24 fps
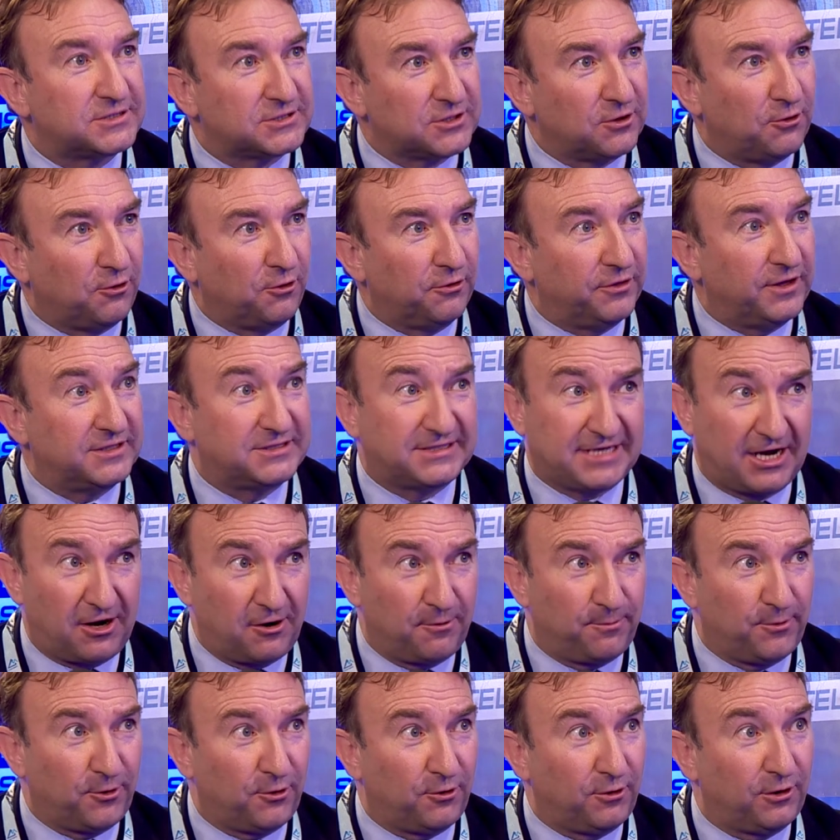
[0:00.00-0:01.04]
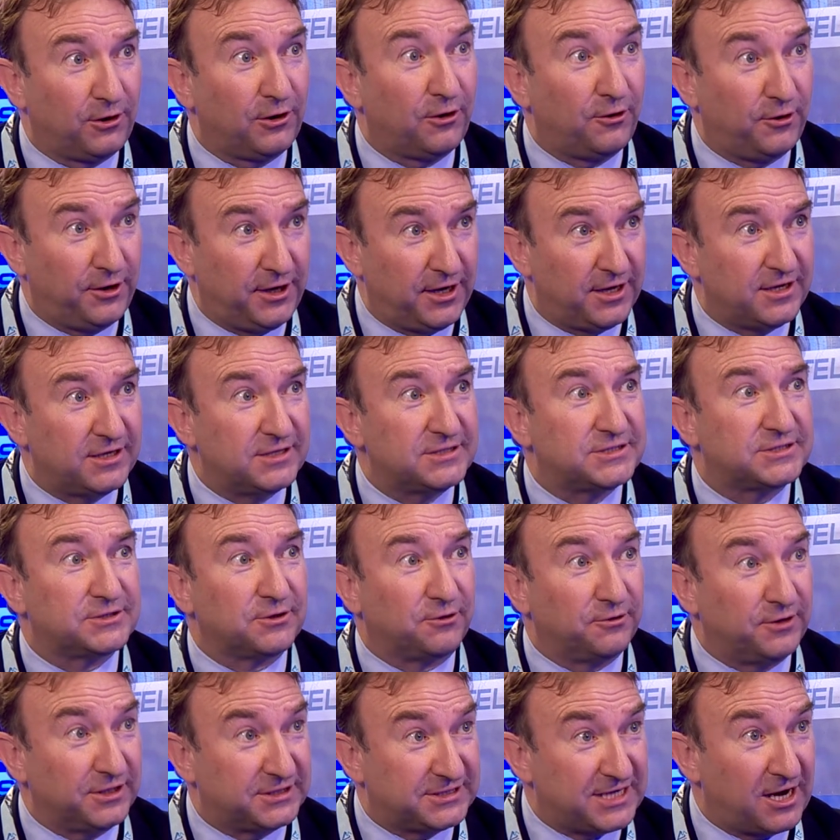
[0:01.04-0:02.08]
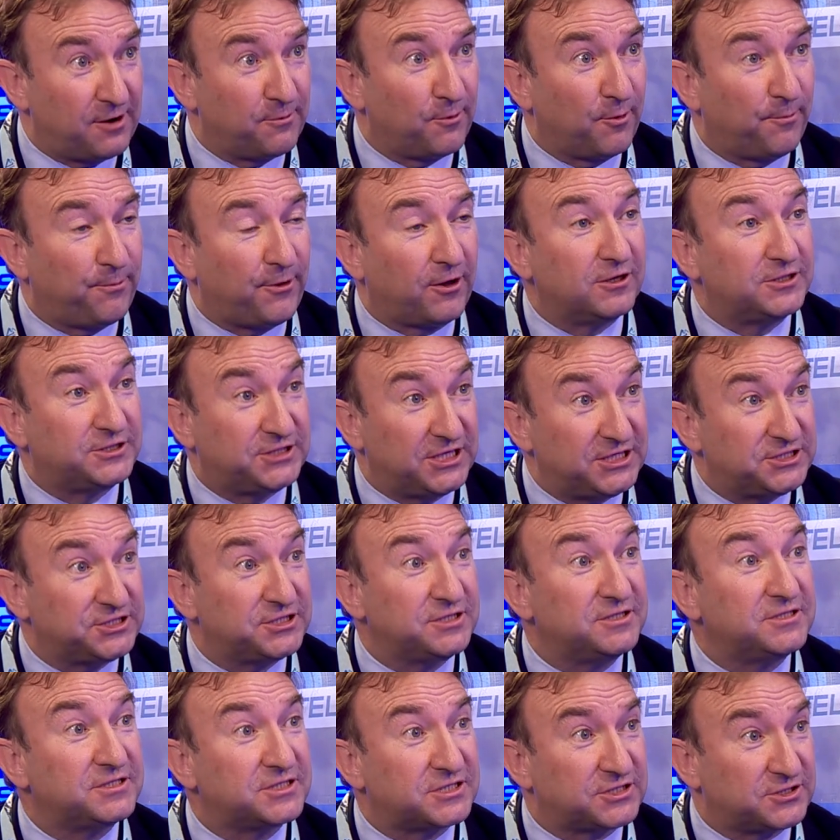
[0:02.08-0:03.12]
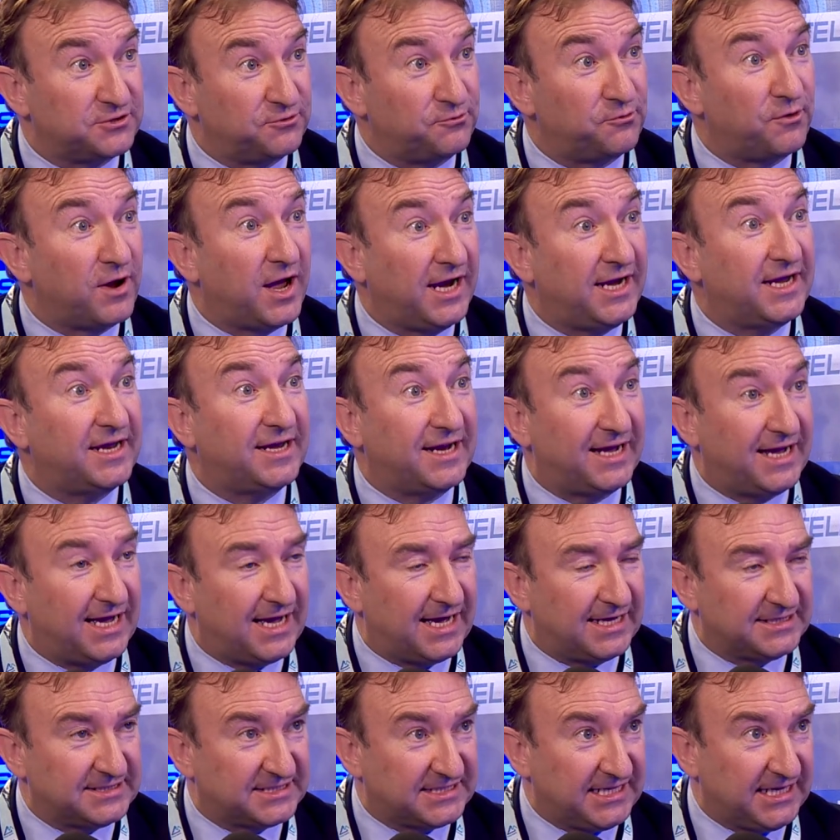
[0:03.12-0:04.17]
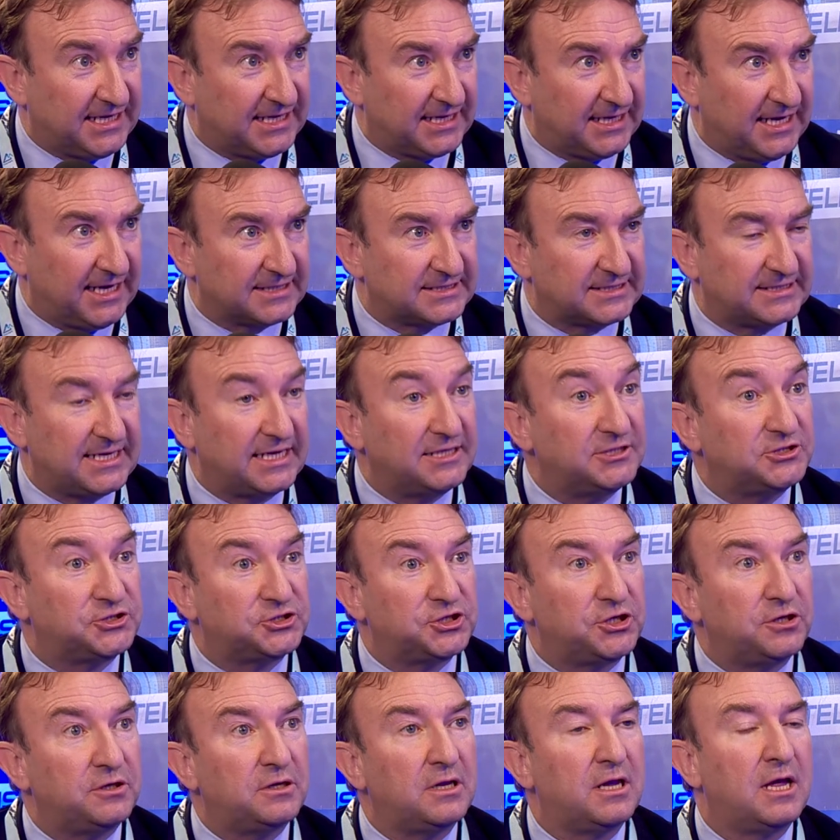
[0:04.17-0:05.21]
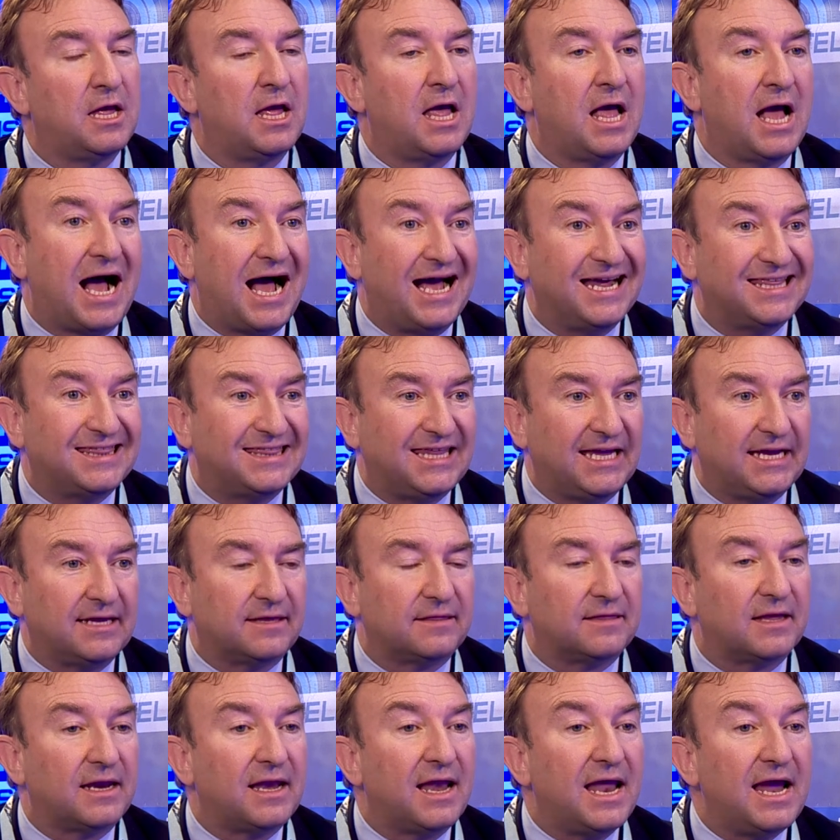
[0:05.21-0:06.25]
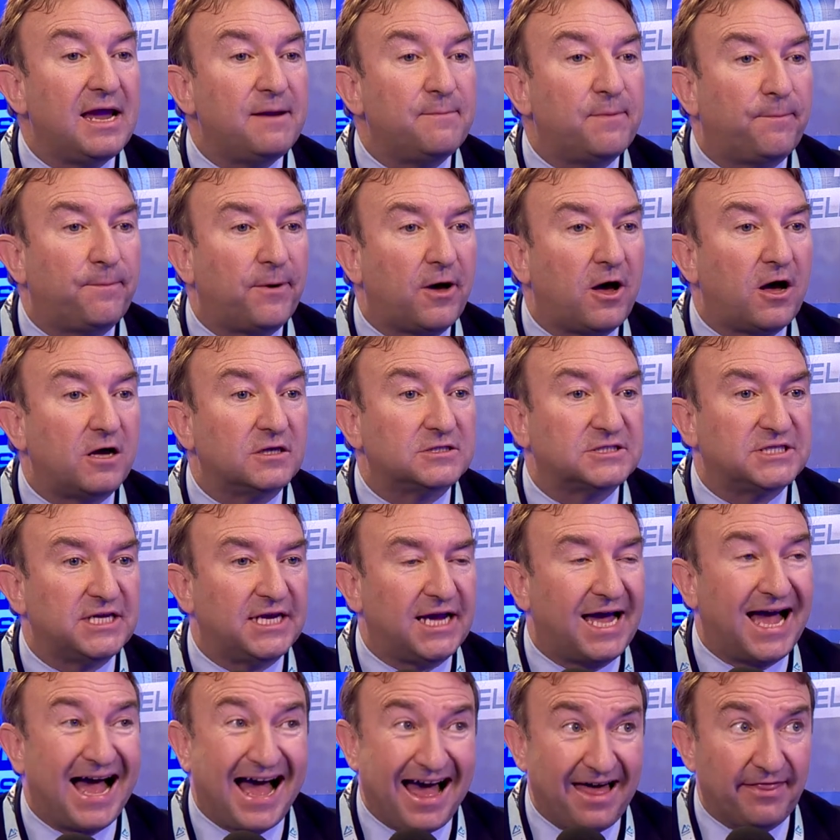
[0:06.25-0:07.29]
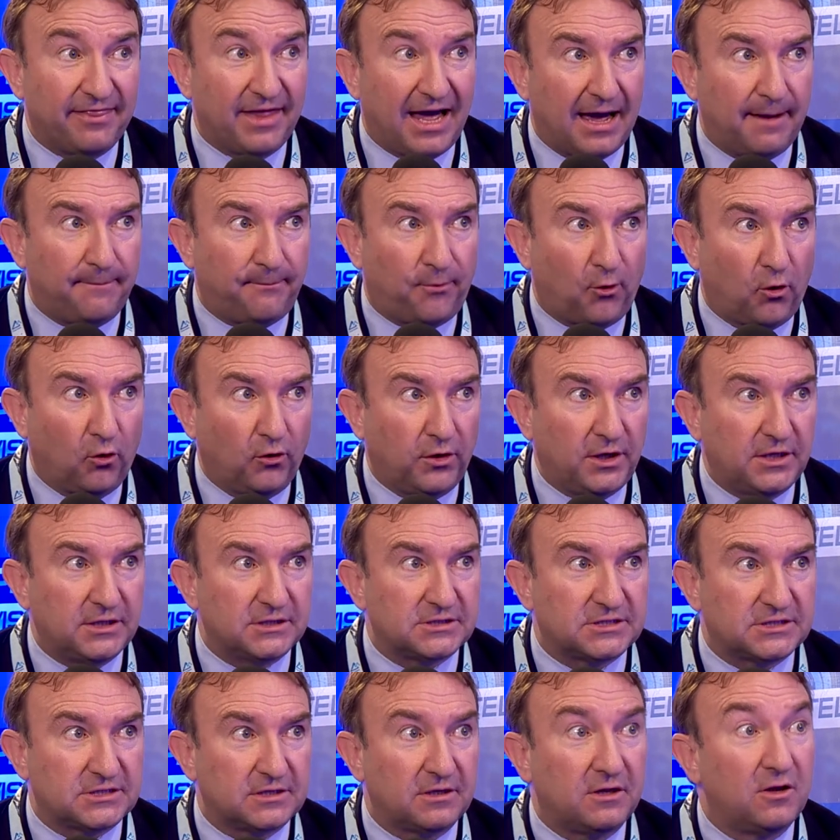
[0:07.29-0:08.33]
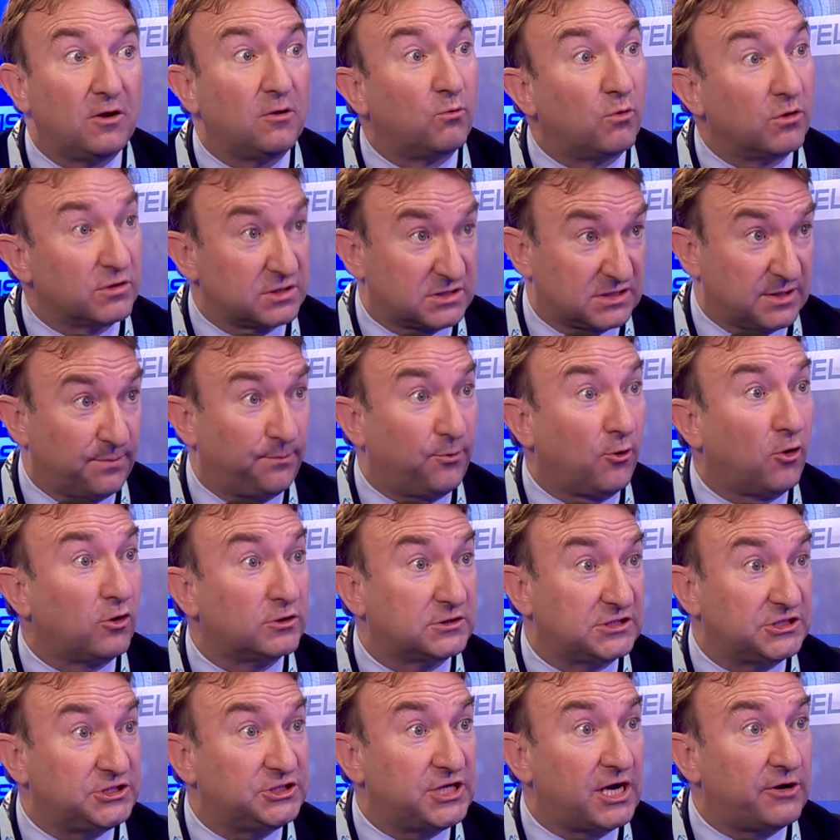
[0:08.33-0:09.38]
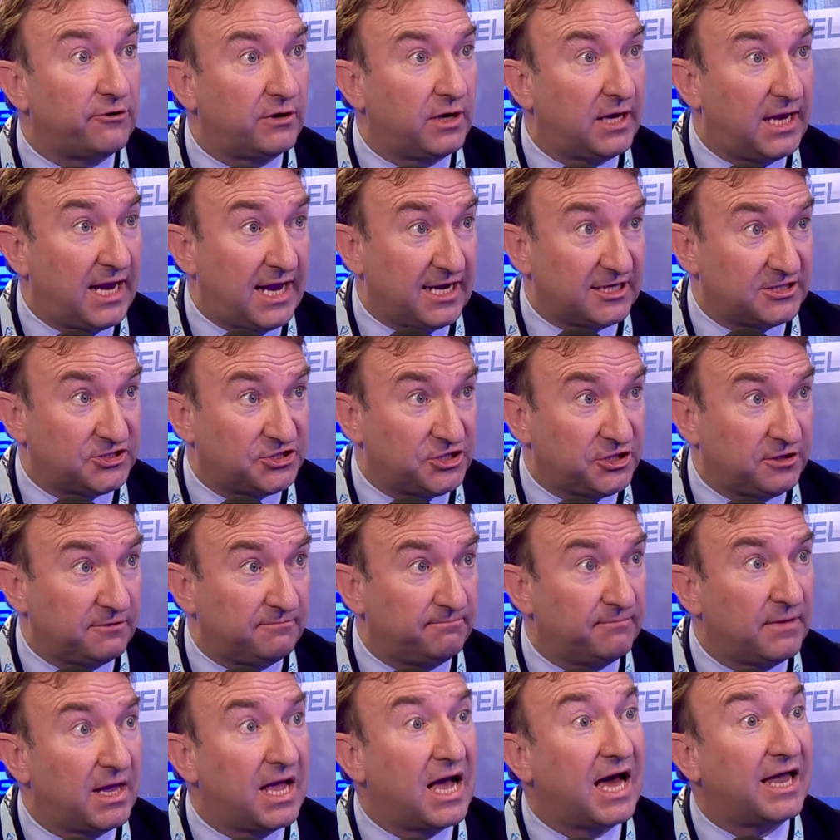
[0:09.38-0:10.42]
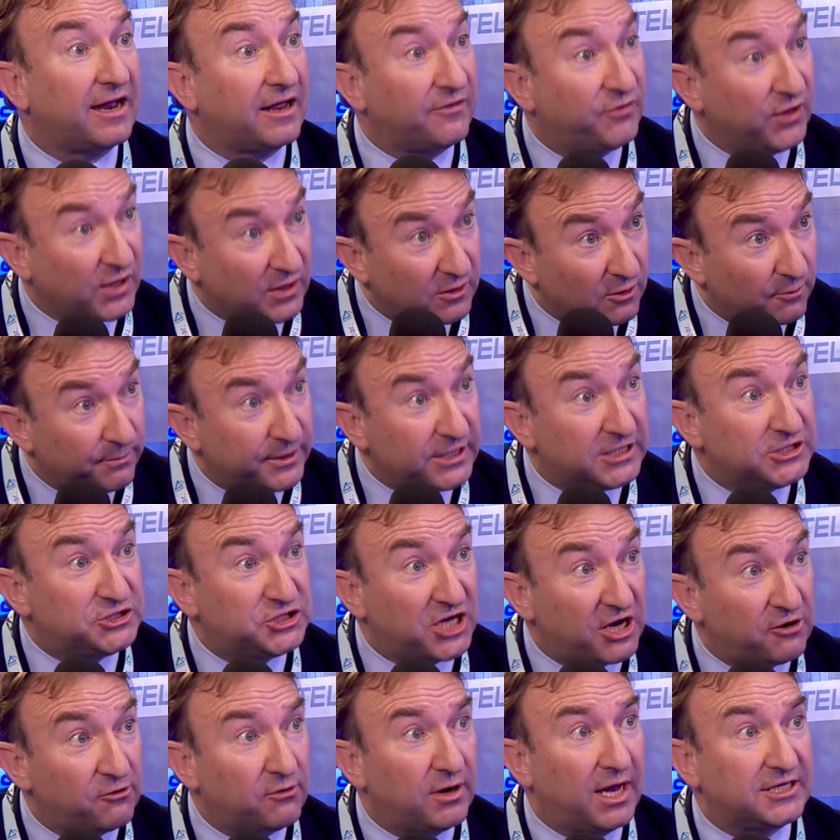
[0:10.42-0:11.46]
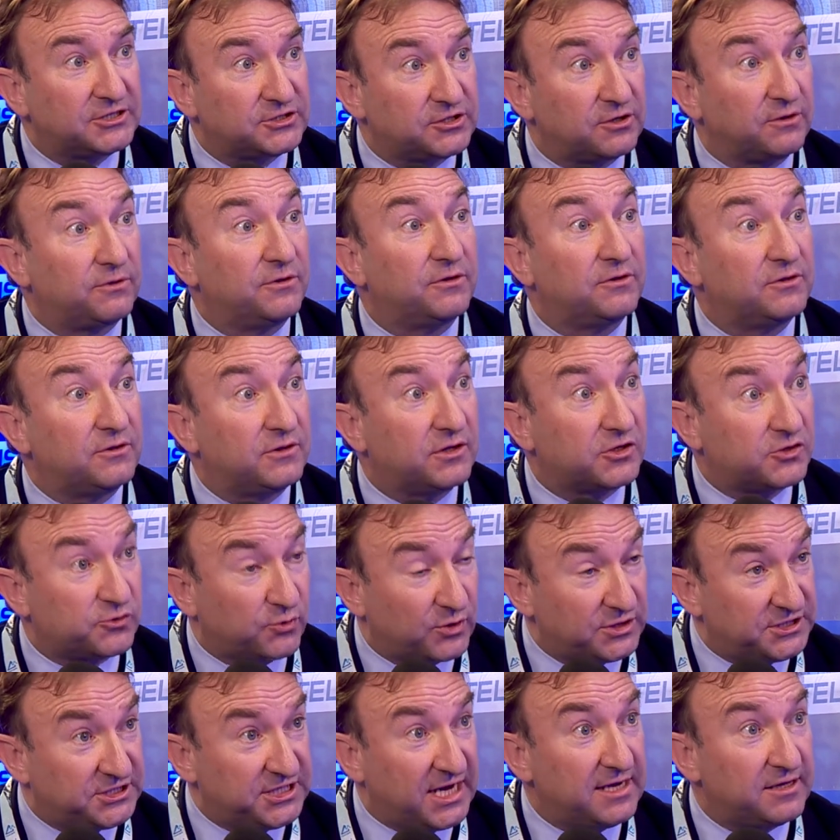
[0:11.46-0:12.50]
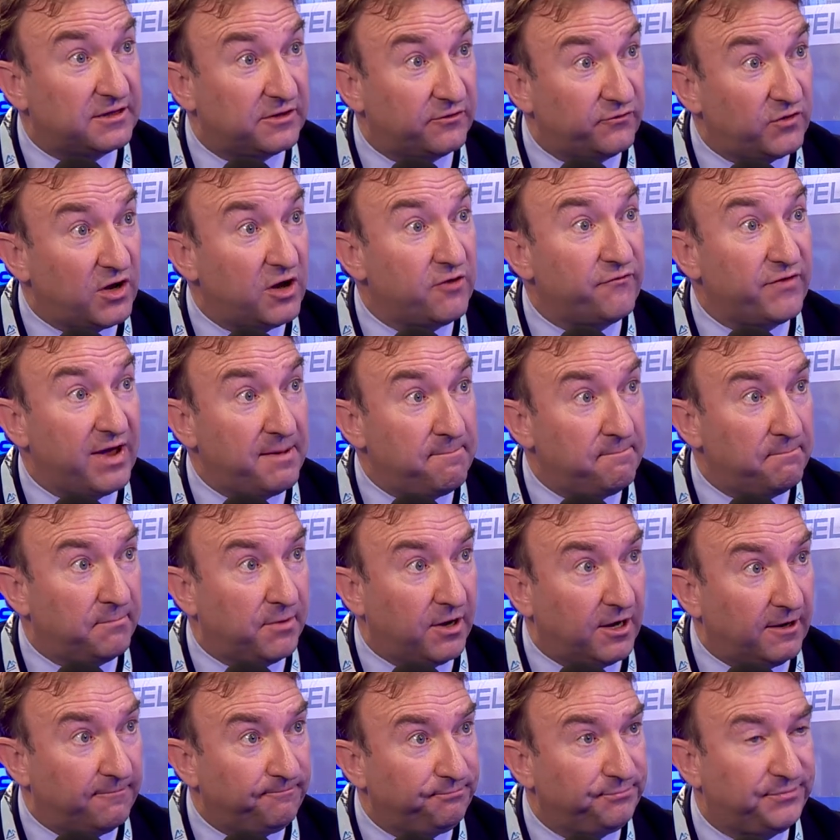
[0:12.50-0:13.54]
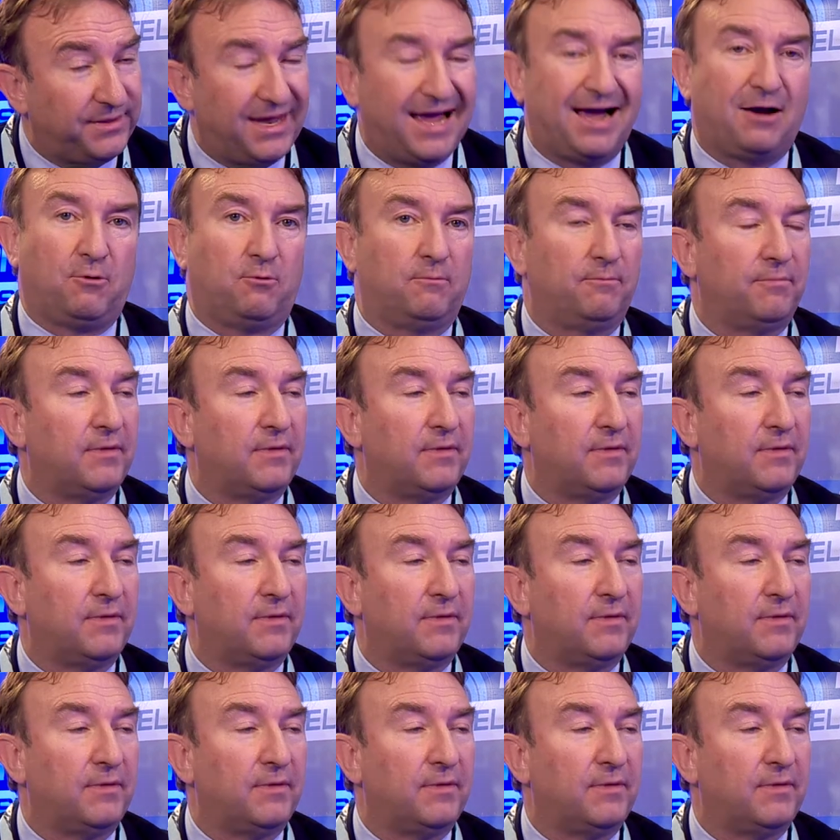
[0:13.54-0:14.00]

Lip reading: or the terrible lawyers or the terrible politicians to write and seek an extension. I think the Labour Party at that point will support a general election, and I think there'll be a general election on the 28th of November. Now,